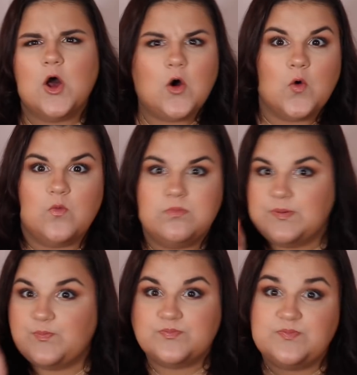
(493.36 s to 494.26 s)
oh,
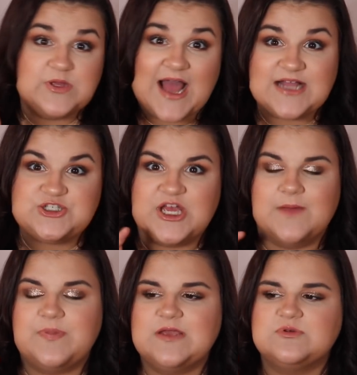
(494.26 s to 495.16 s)

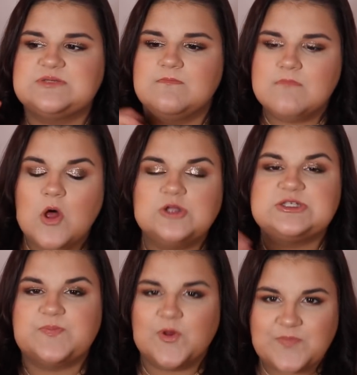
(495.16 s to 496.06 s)
gotcha, but it was
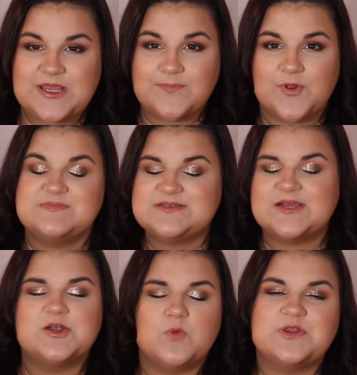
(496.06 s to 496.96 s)
multiple people
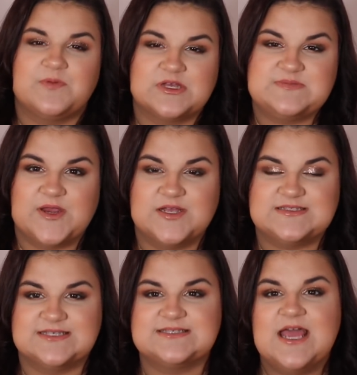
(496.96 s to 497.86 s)
sharing multiple
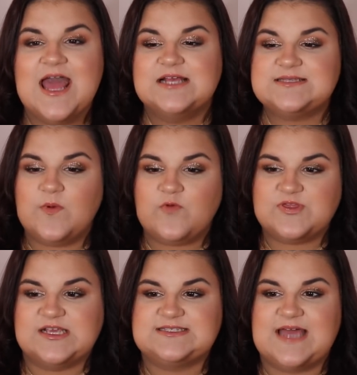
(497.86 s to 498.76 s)
experiences. Some of what
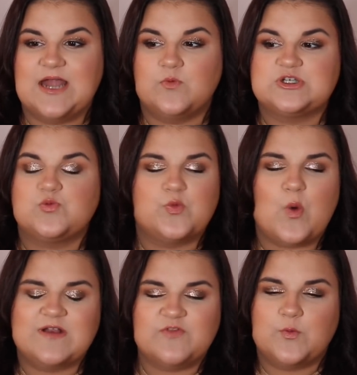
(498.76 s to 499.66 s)
they said, which
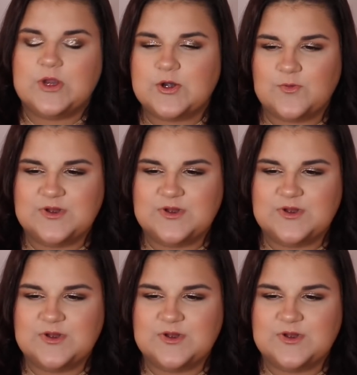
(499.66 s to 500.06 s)
one of the weirder